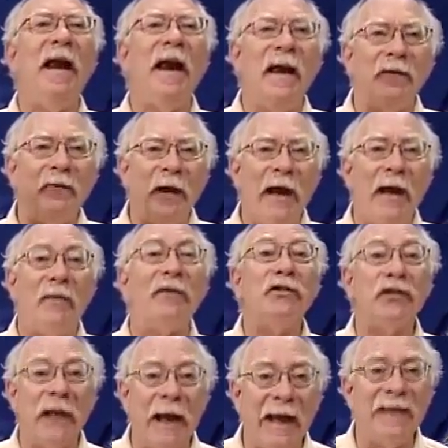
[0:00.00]
and we have a
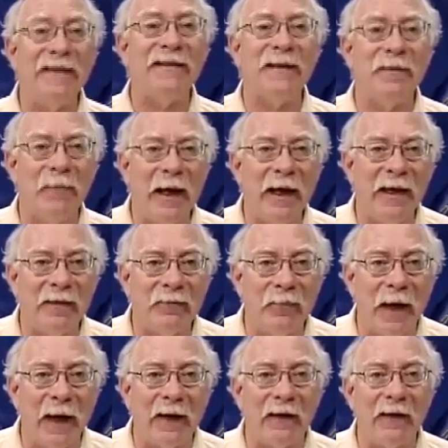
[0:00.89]
chance to make it
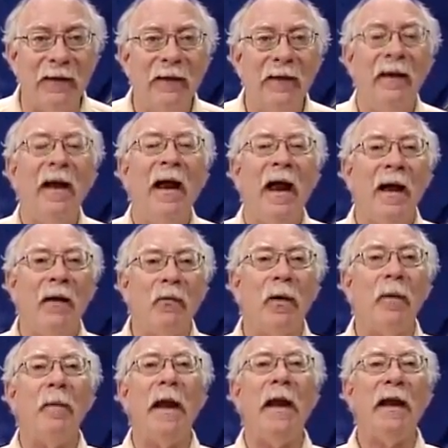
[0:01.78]
better, and
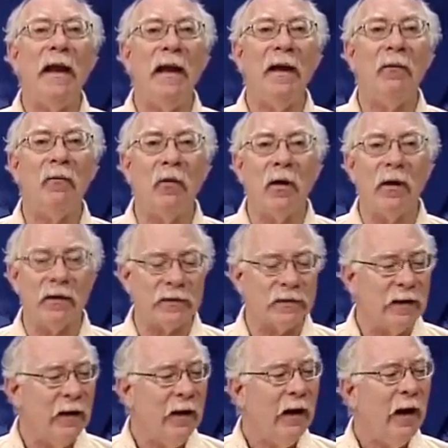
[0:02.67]
we're making it worse.